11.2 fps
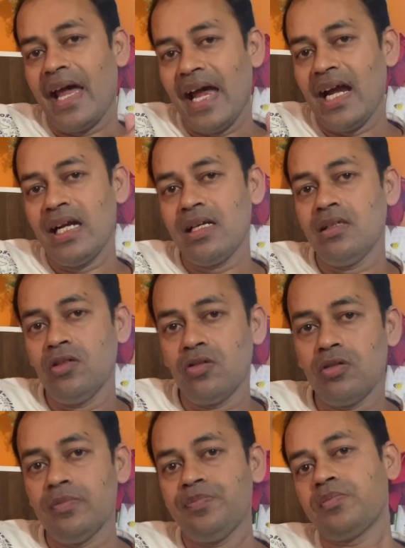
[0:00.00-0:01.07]
and
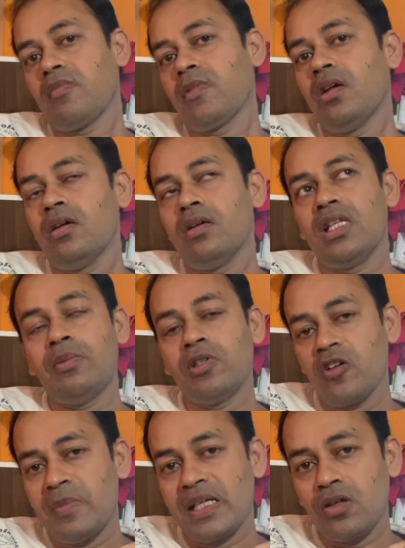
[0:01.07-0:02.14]
the amount
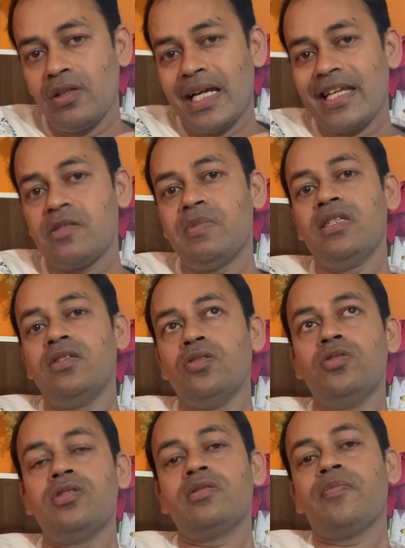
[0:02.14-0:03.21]
of petrol that has been
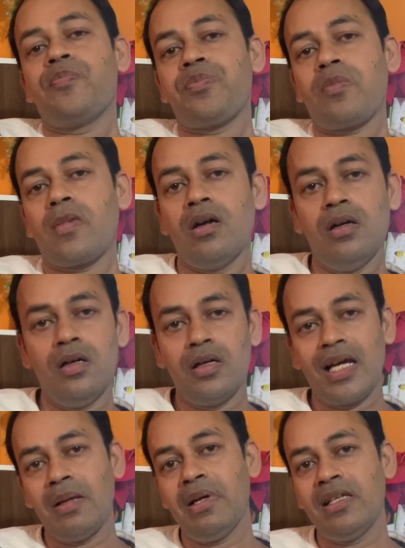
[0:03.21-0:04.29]
used
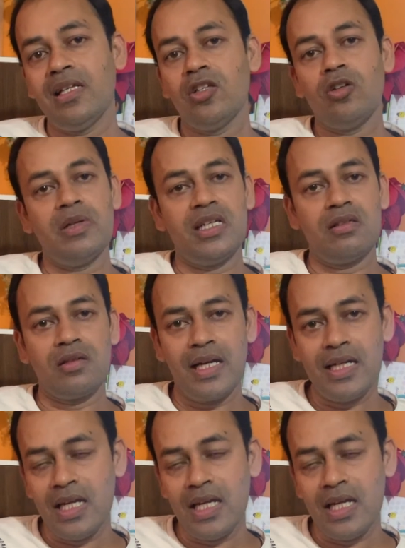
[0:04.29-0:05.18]
can be in the denominator, right?